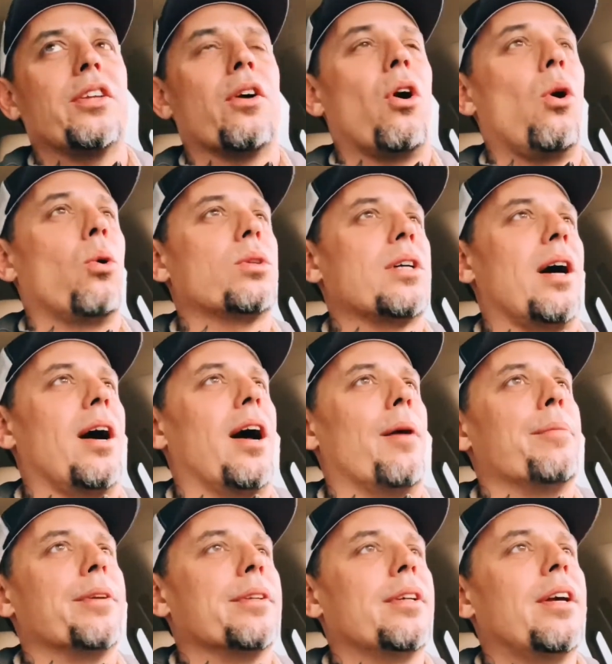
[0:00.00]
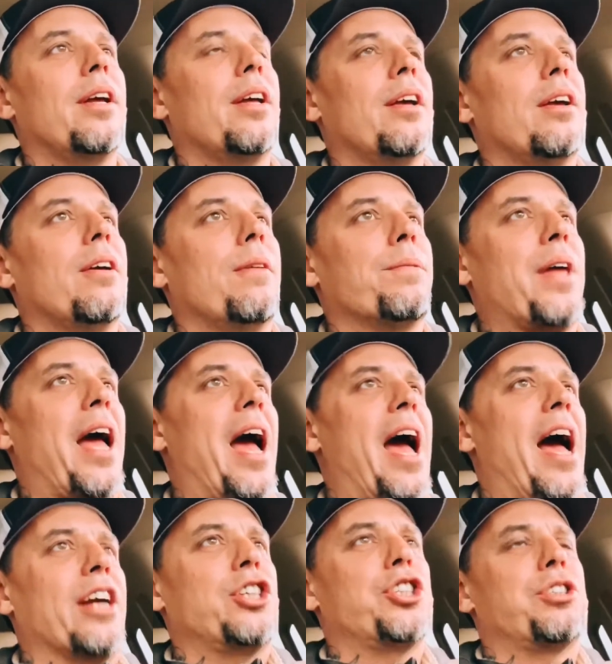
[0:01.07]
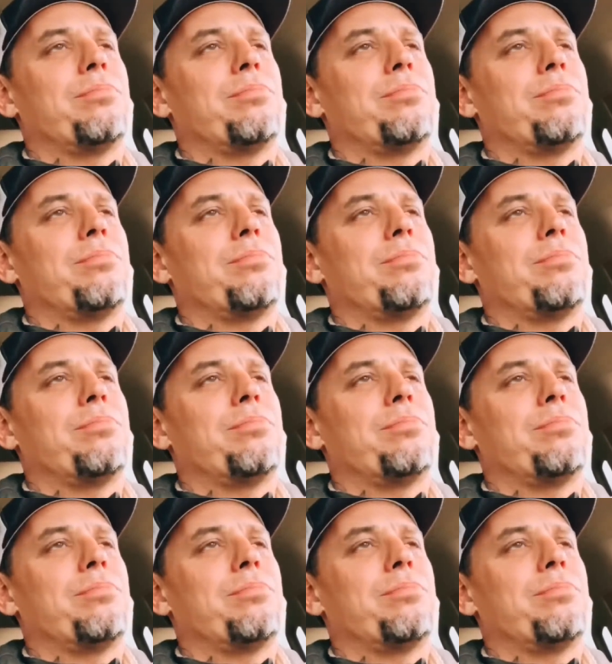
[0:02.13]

the whole time. The ash,